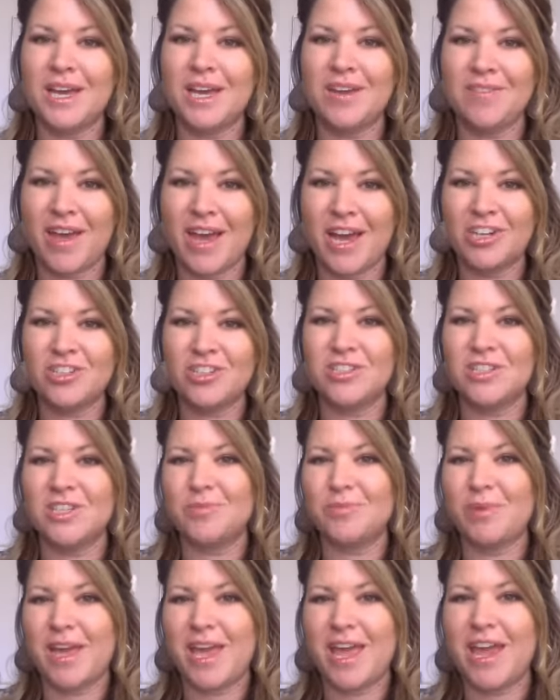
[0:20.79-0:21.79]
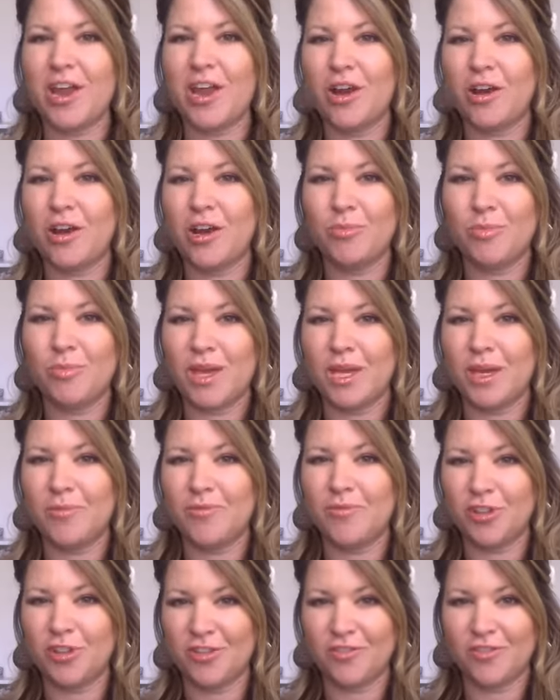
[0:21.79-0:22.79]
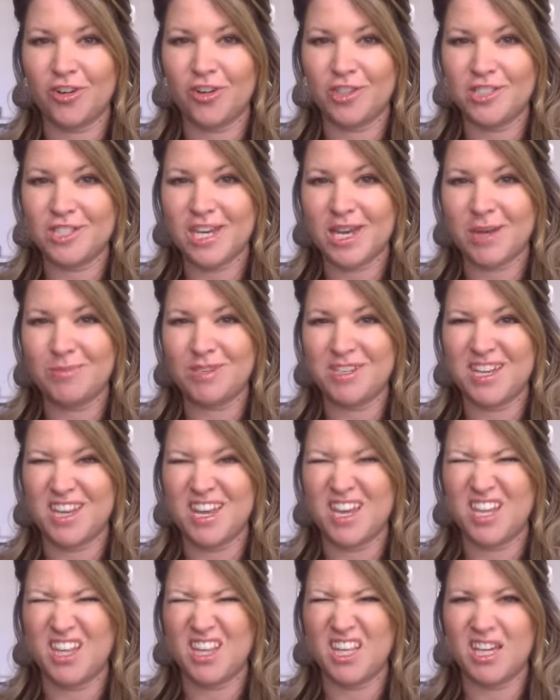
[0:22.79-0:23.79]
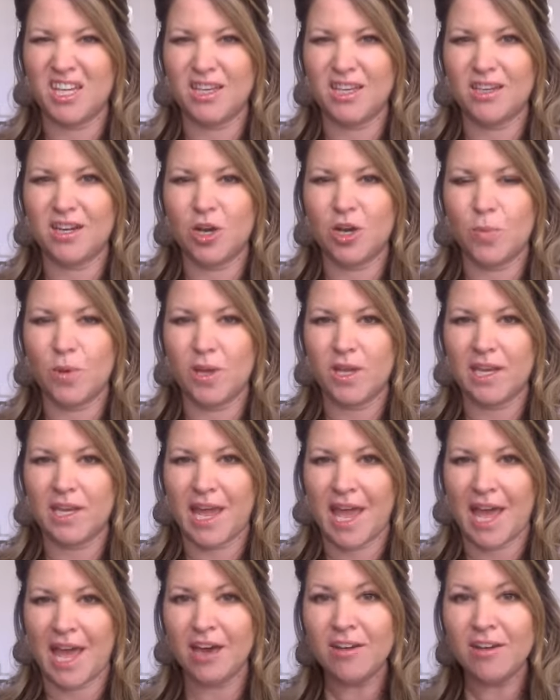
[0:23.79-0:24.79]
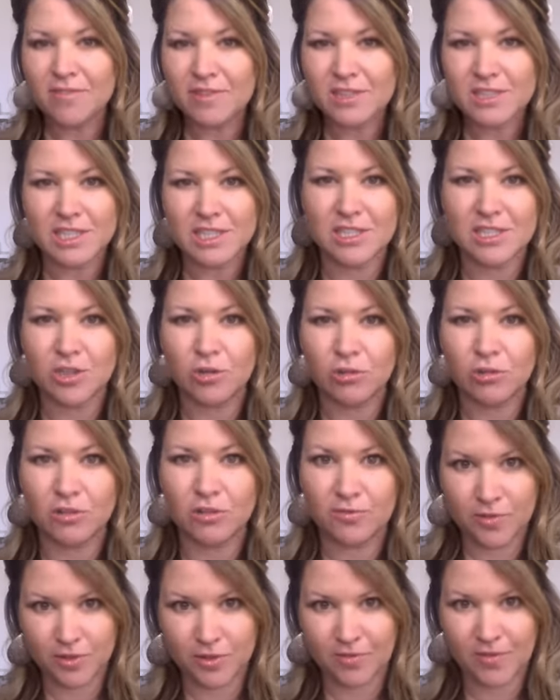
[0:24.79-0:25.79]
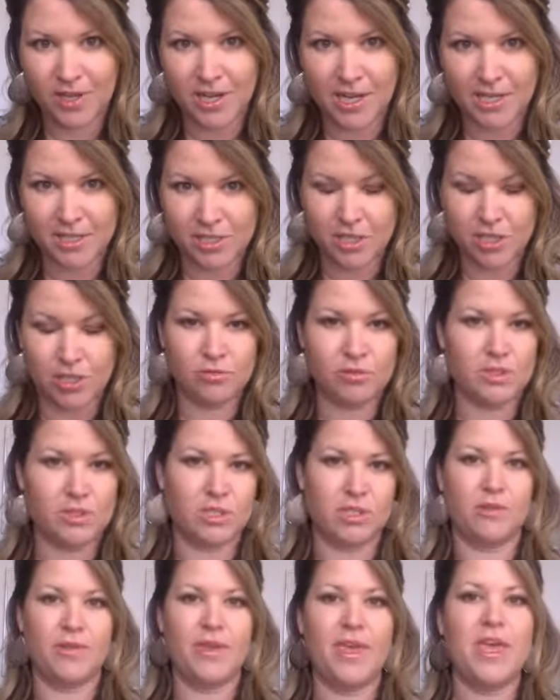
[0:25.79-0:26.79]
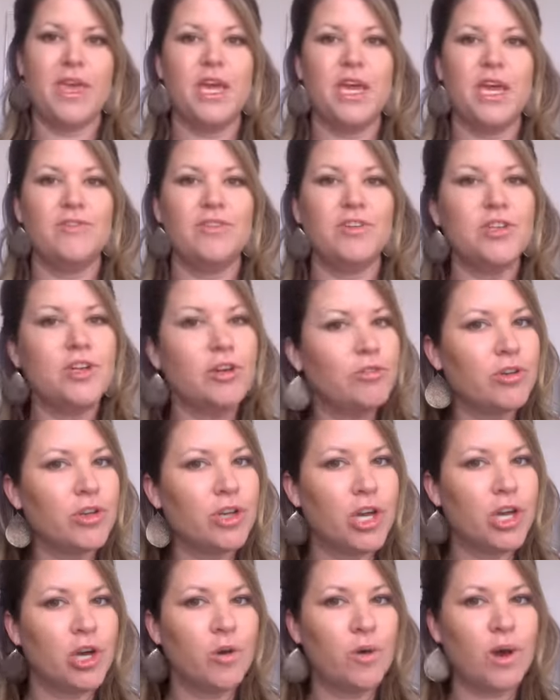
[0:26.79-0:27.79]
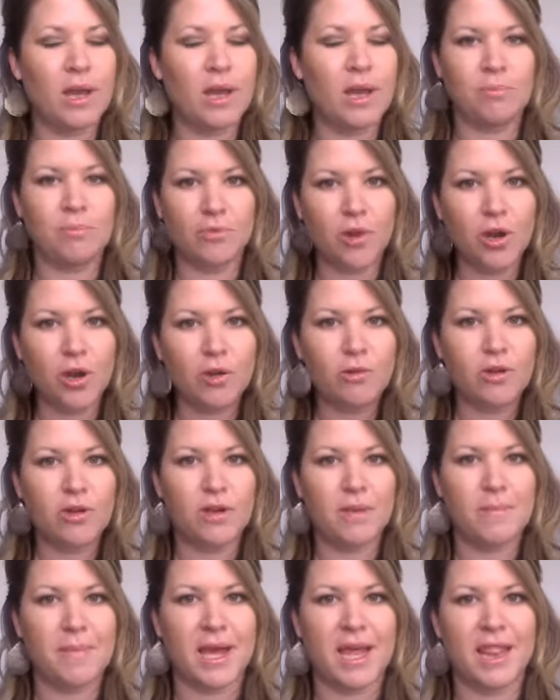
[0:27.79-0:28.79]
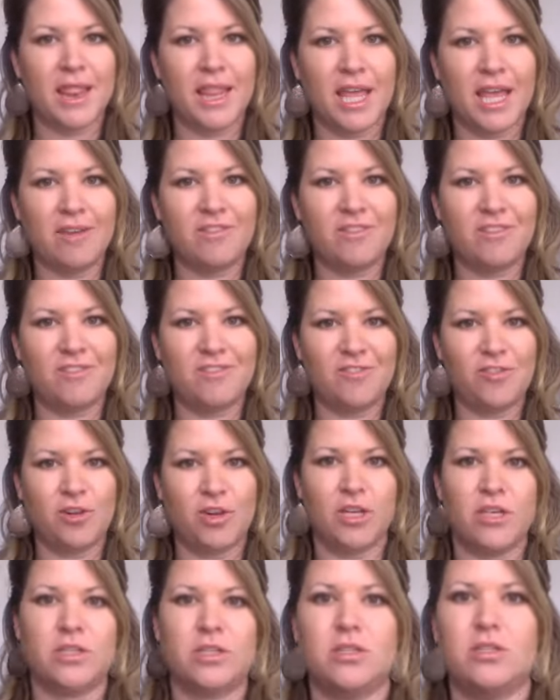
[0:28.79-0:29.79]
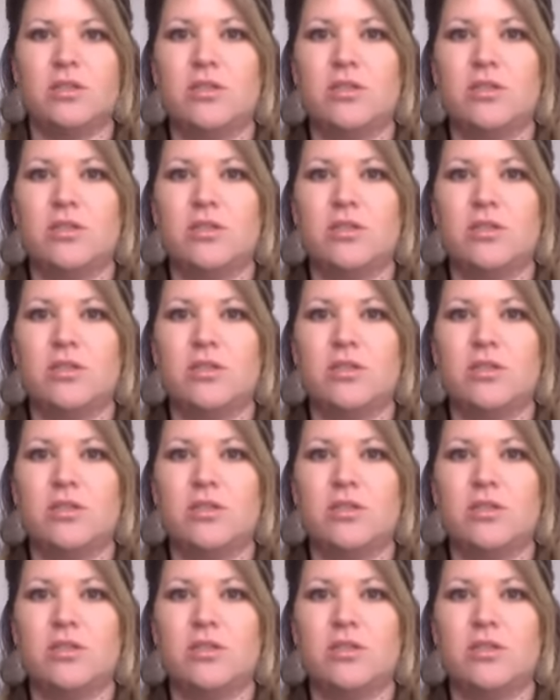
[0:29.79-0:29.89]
I've actually done my hair and makeup for the first time today in like a week and a half since the whole foot fiasco. So if you don't know, I broke my left foot.